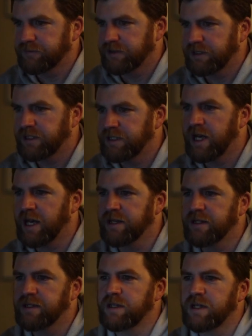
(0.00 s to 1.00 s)
Now,
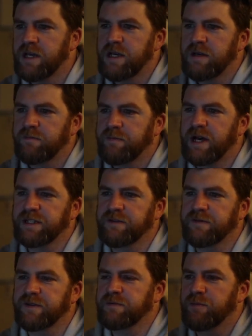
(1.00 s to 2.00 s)
parts of
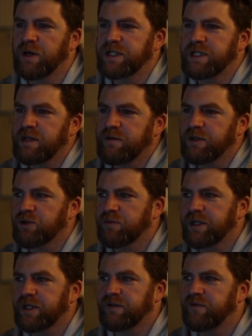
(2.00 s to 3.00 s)
this might seem a little
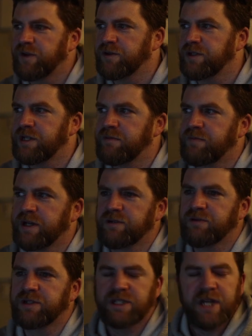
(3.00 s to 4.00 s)
bit confusing, but you'll
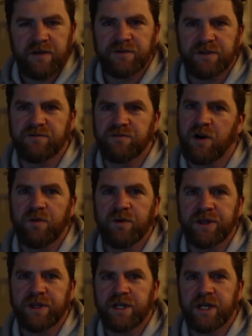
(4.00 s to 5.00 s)
just have to roll
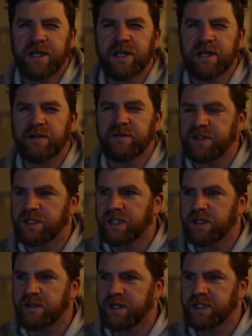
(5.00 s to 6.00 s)
with it, and eventually
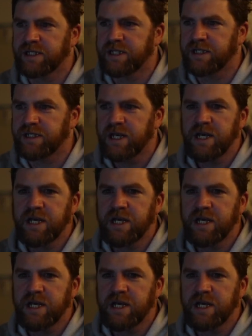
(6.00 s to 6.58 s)
it makes sense.